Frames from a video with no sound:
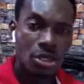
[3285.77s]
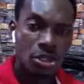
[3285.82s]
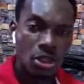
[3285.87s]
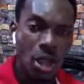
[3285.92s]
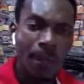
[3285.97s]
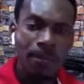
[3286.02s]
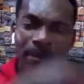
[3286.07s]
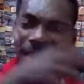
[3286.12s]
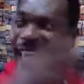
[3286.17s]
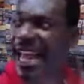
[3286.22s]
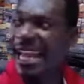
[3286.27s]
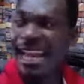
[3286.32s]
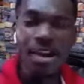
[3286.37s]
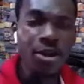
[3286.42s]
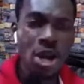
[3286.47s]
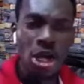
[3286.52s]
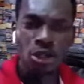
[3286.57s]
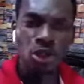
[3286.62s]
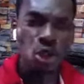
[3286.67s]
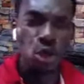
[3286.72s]
Stop
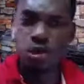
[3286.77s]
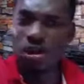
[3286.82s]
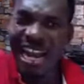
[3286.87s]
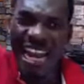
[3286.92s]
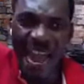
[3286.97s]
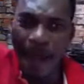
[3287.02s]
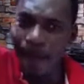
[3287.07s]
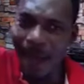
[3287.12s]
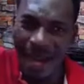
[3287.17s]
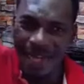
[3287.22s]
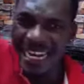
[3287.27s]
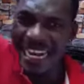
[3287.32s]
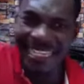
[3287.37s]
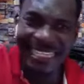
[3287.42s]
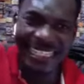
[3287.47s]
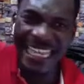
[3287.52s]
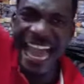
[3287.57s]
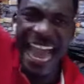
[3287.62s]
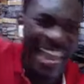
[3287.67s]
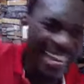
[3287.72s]
telling your children about the
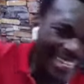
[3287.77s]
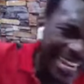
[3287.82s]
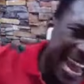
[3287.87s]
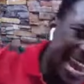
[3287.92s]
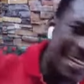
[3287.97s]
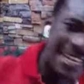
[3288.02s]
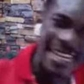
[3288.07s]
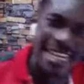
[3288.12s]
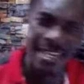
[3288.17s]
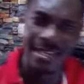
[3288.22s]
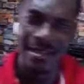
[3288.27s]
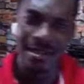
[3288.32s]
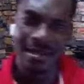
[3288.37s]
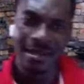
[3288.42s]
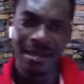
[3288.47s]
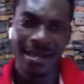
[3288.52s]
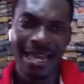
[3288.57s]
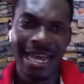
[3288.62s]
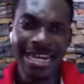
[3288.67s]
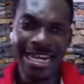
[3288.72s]
sky daddy
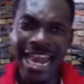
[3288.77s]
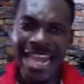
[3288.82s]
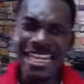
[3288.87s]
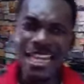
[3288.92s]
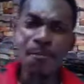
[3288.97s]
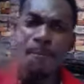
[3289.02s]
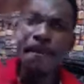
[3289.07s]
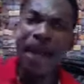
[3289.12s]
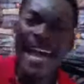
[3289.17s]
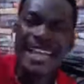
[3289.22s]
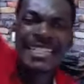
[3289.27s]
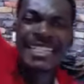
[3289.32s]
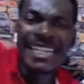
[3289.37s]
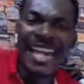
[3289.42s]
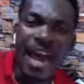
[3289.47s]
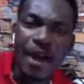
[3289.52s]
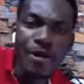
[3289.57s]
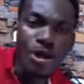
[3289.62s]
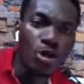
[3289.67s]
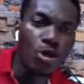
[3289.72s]
and the
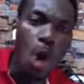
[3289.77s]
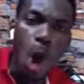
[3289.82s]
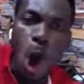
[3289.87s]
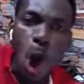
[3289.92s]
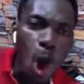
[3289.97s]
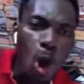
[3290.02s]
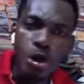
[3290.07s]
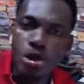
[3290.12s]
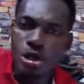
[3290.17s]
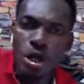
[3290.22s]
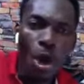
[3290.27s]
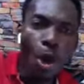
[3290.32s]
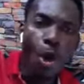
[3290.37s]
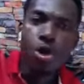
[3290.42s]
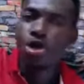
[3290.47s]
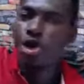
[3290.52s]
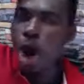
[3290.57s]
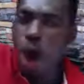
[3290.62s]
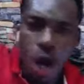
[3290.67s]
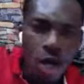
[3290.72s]
imaginary gold
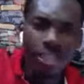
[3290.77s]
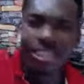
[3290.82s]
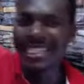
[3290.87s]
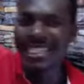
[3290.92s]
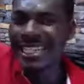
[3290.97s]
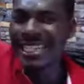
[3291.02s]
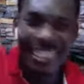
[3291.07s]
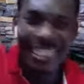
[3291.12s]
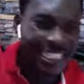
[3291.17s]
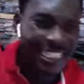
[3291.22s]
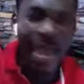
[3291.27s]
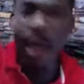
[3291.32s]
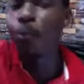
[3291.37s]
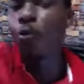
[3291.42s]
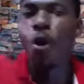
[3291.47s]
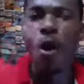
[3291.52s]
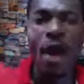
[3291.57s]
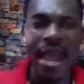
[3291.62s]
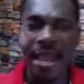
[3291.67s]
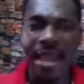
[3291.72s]
rolls in
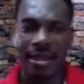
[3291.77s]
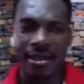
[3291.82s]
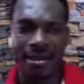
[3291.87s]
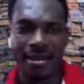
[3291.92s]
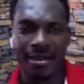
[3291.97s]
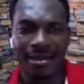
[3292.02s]
somewhere.